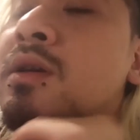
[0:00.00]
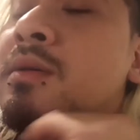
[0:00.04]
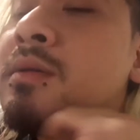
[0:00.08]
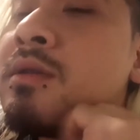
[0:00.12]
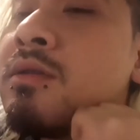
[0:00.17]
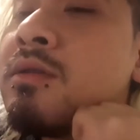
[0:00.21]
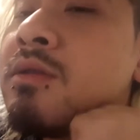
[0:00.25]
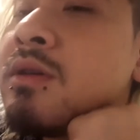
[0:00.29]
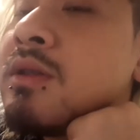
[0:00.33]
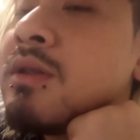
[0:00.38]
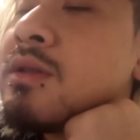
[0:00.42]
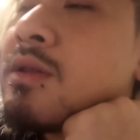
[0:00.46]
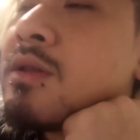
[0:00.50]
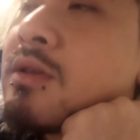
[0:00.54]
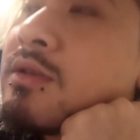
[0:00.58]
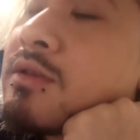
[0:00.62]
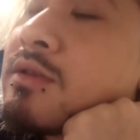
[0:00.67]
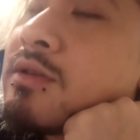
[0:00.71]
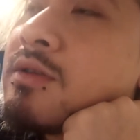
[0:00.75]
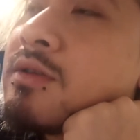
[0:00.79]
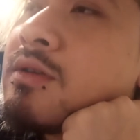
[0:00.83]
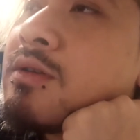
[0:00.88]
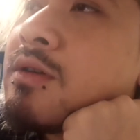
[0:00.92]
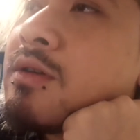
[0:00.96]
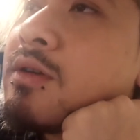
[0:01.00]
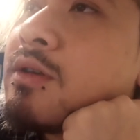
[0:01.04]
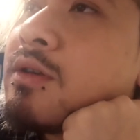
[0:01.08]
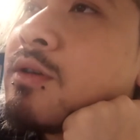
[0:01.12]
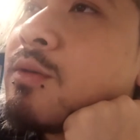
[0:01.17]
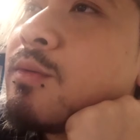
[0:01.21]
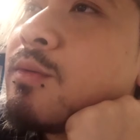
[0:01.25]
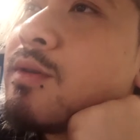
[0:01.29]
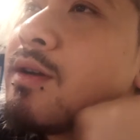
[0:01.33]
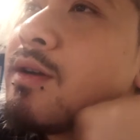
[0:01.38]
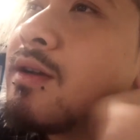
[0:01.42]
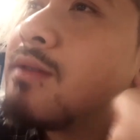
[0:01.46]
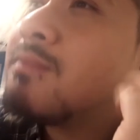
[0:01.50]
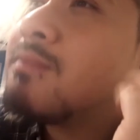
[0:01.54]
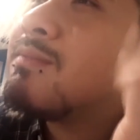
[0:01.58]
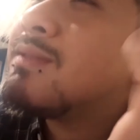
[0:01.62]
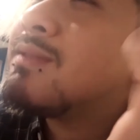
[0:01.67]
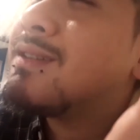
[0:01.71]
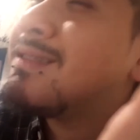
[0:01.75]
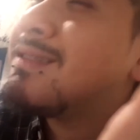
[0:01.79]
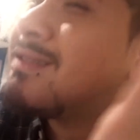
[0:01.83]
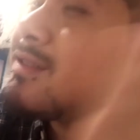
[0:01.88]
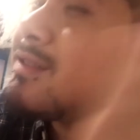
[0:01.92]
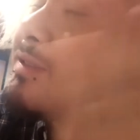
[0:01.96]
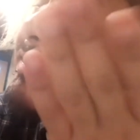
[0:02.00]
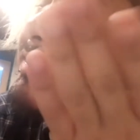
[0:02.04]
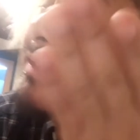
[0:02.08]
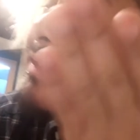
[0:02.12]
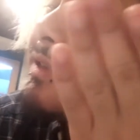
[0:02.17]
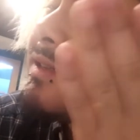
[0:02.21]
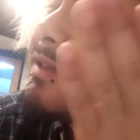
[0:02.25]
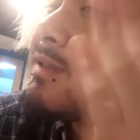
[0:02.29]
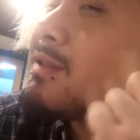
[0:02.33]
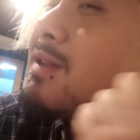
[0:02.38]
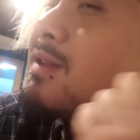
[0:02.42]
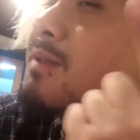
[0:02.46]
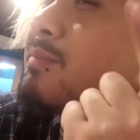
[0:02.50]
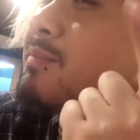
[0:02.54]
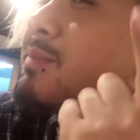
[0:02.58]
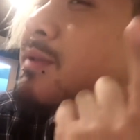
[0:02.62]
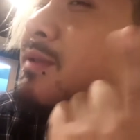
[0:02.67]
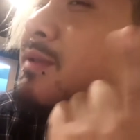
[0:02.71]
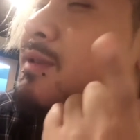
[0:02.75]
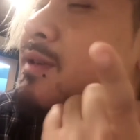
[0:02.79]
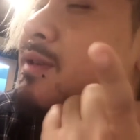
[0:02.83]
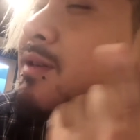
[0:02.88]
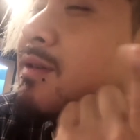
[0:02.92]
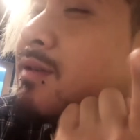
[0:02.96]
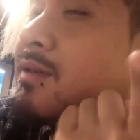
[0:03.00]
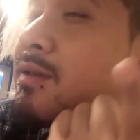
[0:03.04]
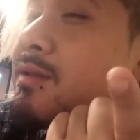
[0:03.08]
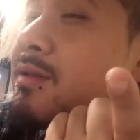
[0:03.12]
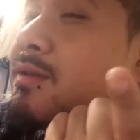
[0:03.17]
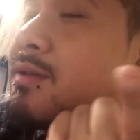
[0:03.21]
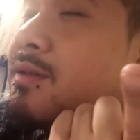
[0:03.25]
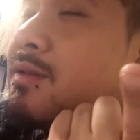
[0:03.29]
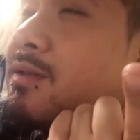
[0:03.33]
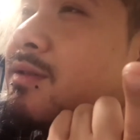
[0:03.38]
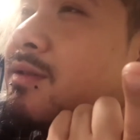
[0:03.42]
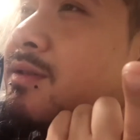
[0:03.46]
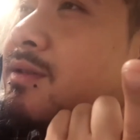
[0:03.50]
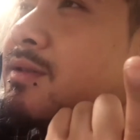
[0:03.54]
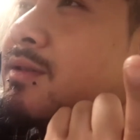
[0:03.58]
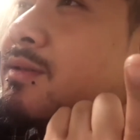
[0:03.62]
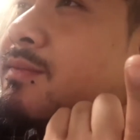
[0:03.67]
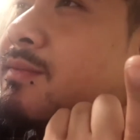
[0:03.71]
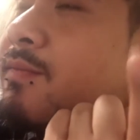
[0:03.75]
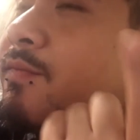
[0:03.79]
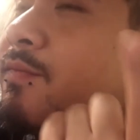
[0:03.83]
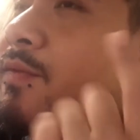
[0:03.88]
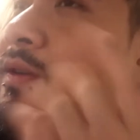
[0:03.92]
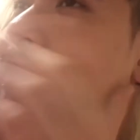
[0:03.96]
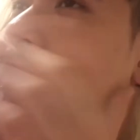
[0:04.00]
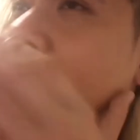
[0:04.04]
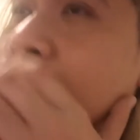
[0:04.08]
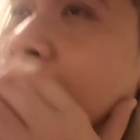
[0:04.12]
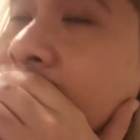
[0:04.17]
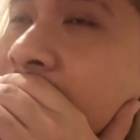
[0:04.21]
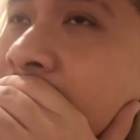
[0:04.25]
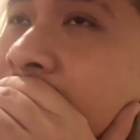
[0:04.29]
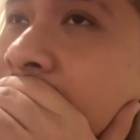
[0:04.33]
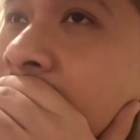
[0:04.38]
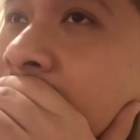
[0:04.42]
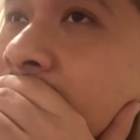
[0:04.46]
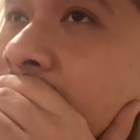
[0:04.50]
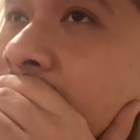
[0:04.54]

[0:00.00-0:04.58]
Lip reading: You can discern all you want, but there is that particular video